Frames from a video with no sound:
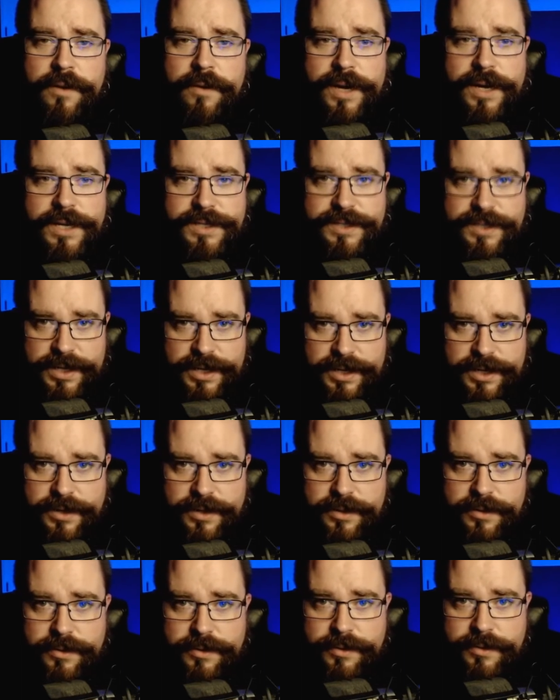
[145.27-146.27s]
essay
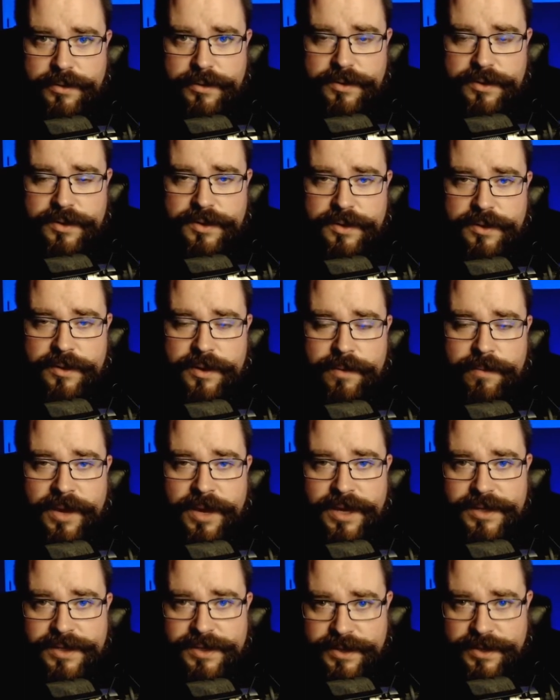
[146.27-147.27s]
so that my
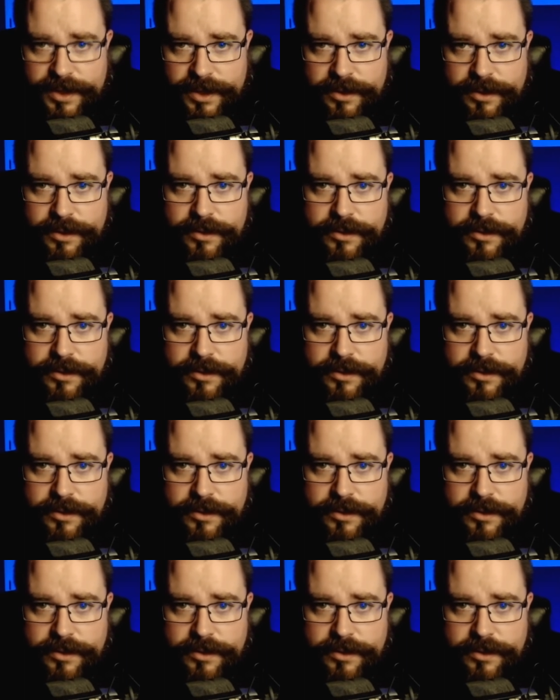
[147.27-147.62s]
son,